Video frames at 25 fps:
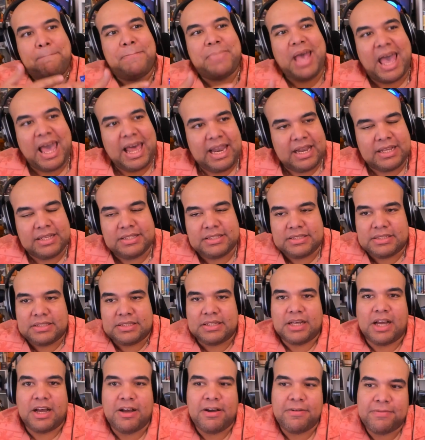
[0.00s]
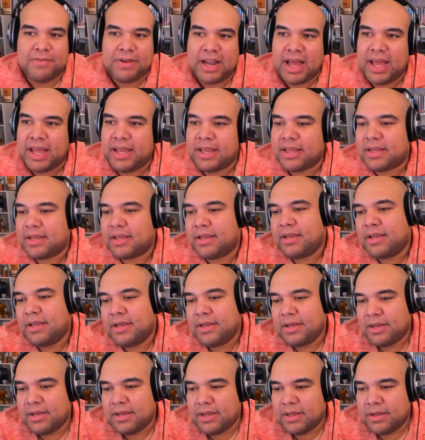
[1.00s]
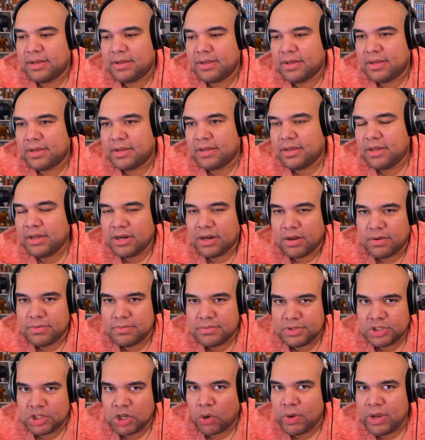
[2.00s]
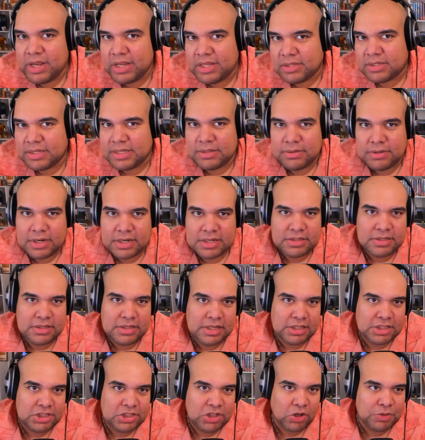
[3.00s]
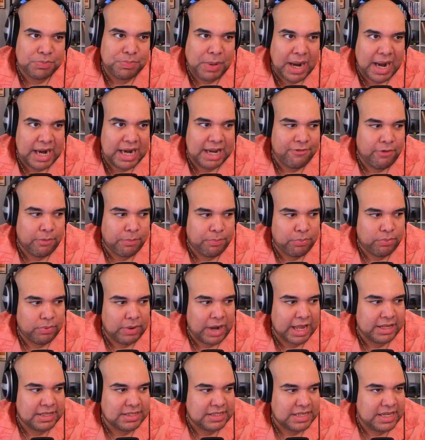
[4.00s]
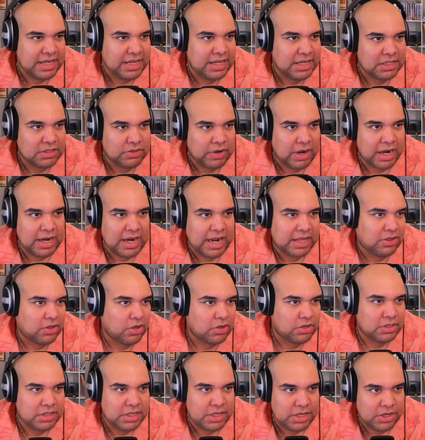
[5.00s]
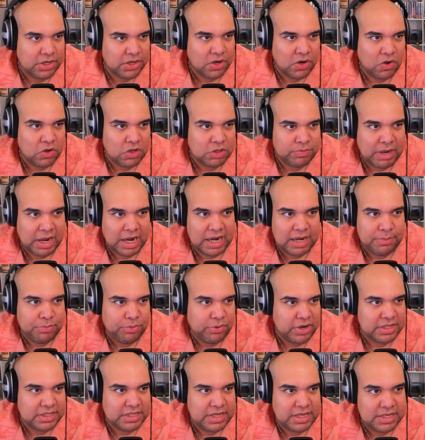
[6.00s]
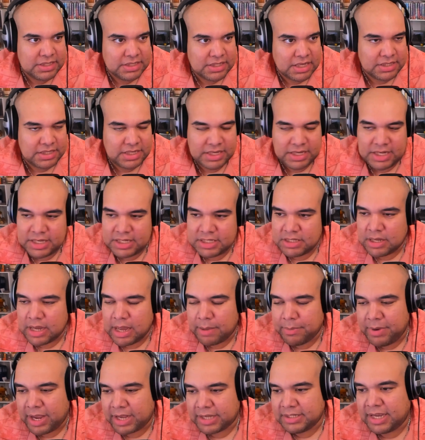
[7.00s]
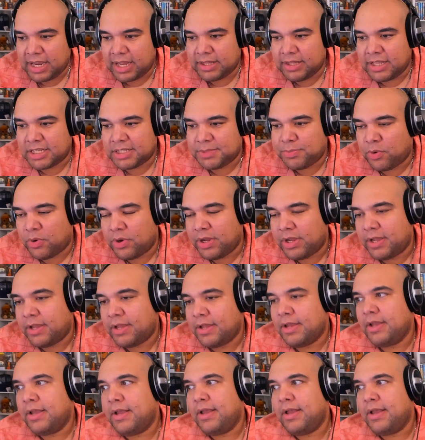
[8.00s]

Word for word: balance of like you know, showing because this show is probably for like teens, right? Like 13 year olds, probably preteens and teens, I'm guessing at this point.